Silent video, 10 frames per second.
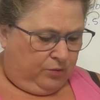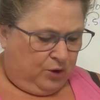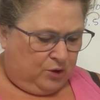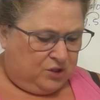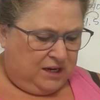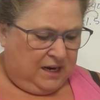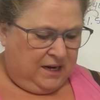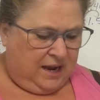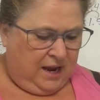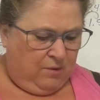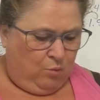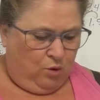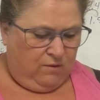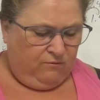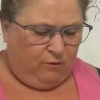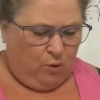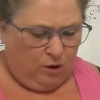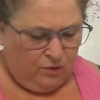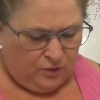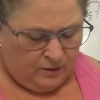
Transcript: 13 and 1/4.